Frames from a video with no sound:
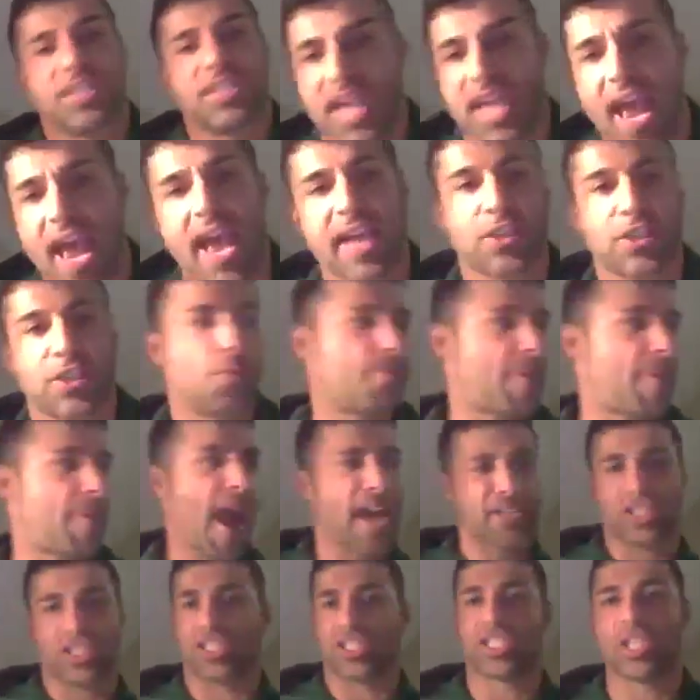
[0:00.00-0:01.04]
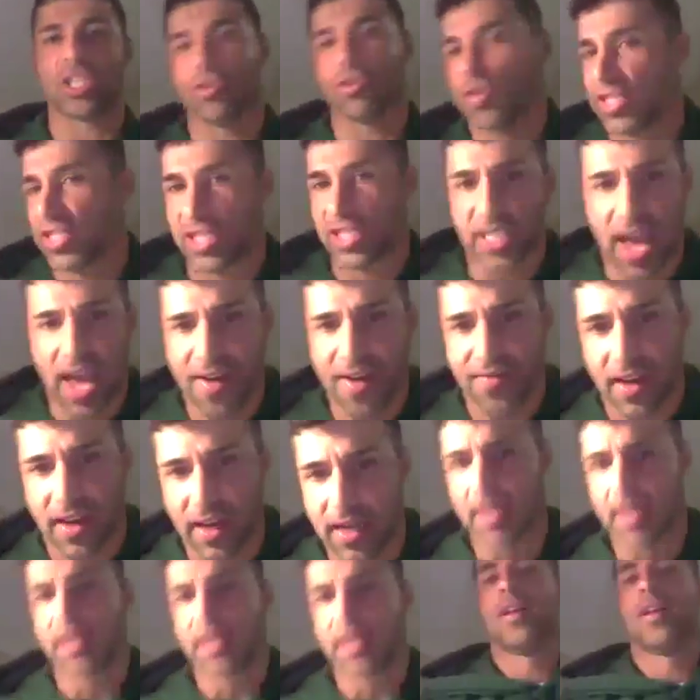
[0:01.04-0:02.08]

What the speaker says: test, you passed the Series 7,